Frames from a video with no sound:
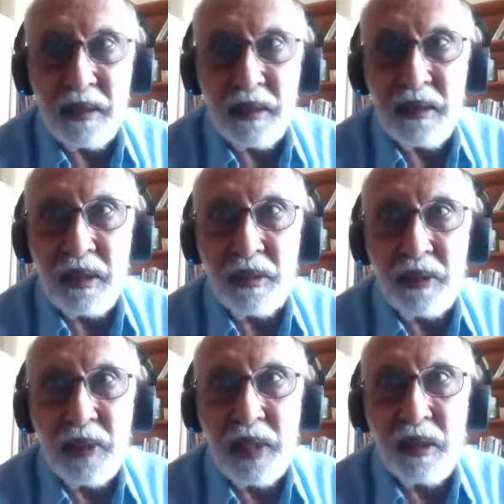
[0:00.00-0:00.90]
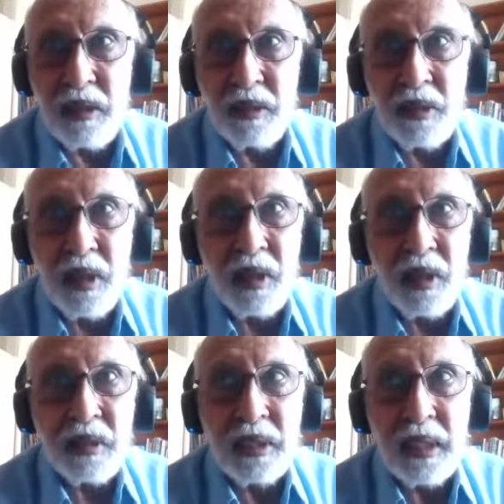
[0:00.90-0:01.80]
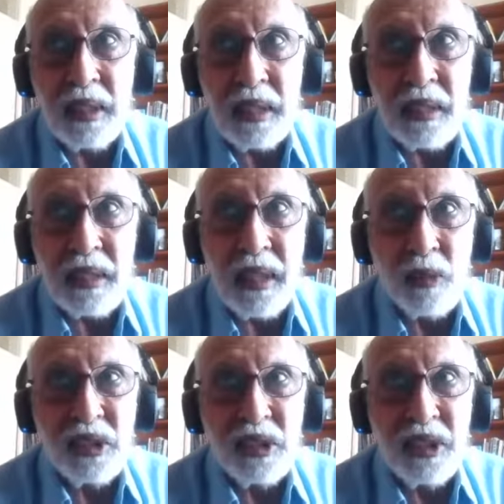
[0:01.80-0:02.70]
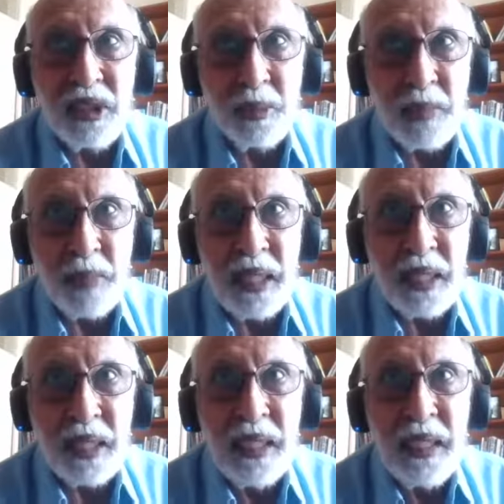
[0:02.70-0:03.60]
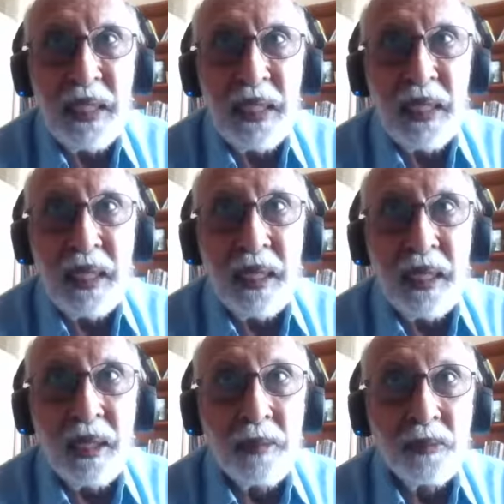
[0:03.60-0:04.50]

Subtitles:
if I recall correctly, I was in Japan. Shankara